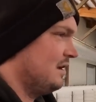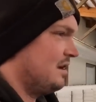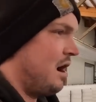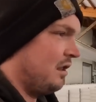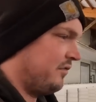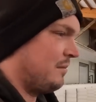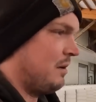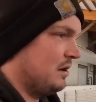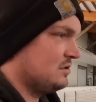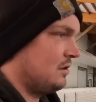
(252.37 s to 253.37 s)
all of our
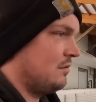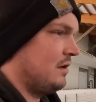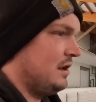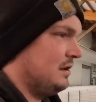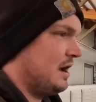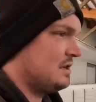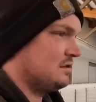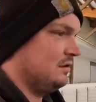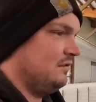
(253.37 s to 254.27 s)
barns are already naturally